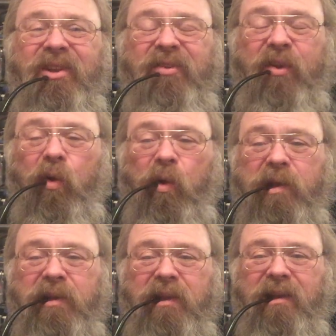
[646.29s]

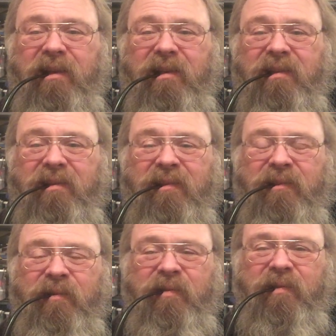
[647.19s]
So,
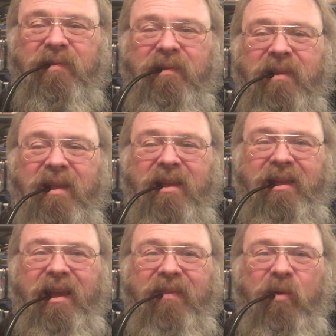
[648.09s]

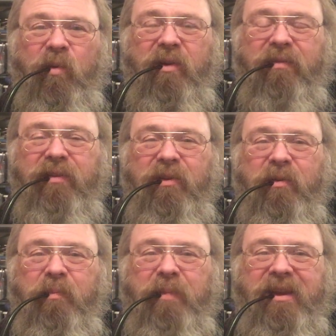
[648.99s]
and there were a
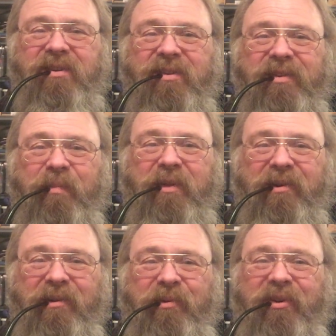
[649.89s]
few patients up
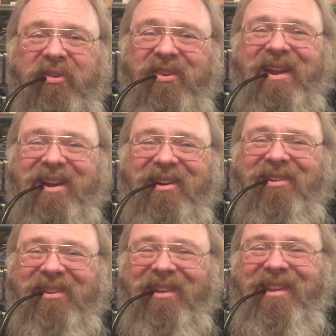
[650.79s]
there who were
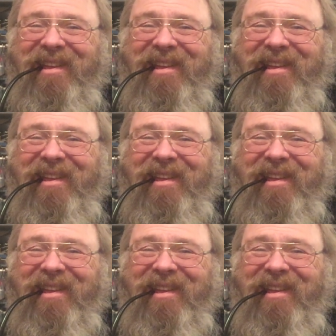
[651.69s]
stinkers,